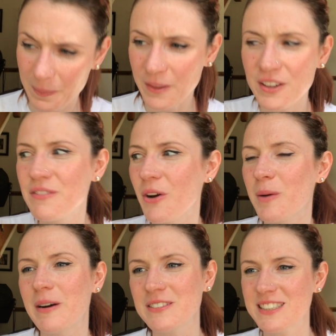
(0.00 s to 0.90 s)
I'm going to vlog
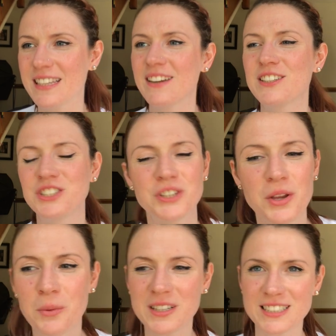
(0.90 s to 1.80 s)
about it. I'm going to show
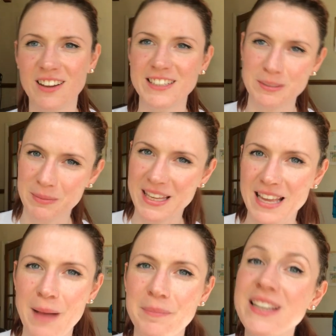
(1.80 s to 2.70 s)
you what it's like to
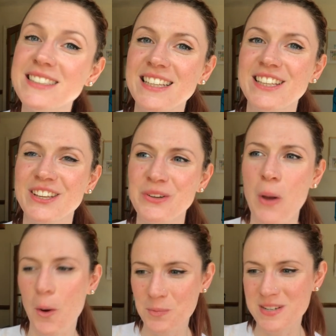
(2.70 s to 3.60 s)
be at BCU
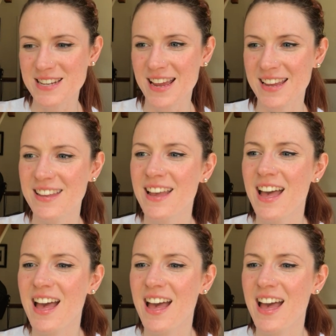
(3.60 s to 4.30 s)
Open Day.